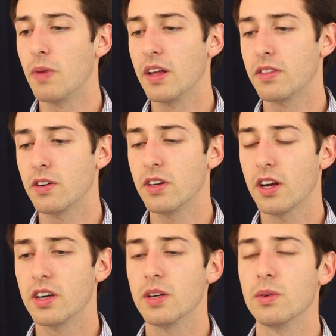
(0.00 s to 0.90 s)
My third
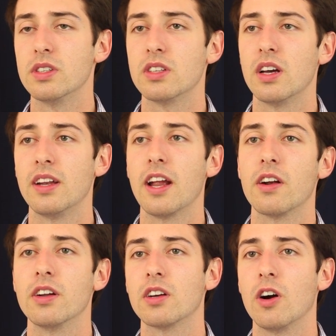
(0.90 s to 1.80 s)
area was an
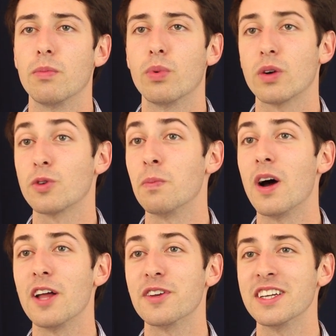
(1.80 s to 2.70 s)
area called Puerto
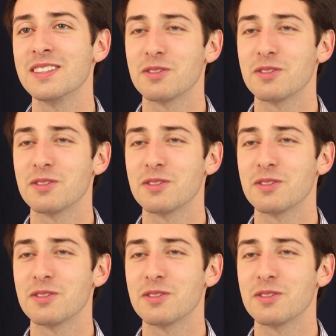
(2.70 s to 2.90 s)
Madryn.